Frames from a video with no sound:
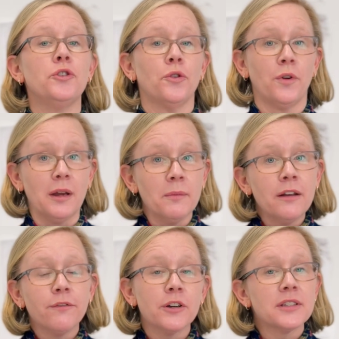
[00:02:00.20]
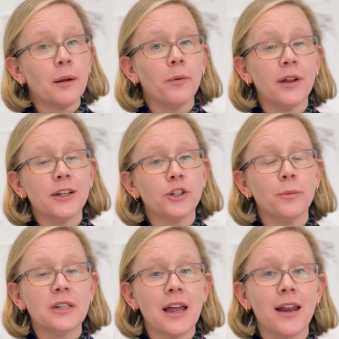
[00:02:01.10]
treatment for seborrheic
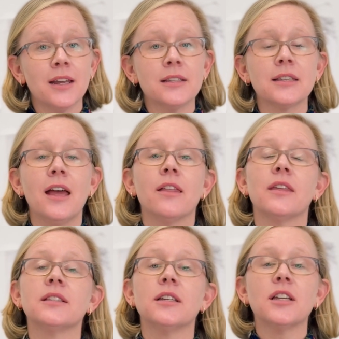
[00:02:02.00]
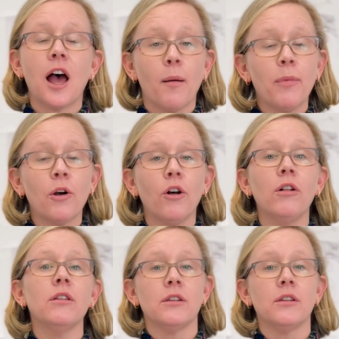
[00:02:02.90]
dermatitis that's a topical,